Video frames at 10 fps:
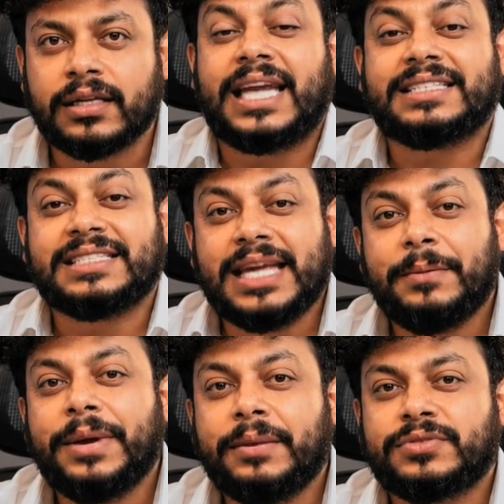that's
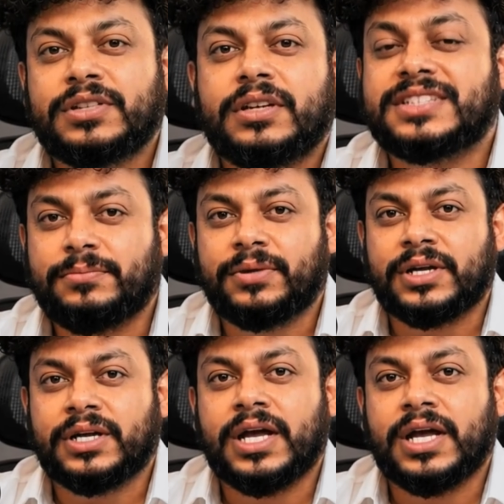10 pips. Simple.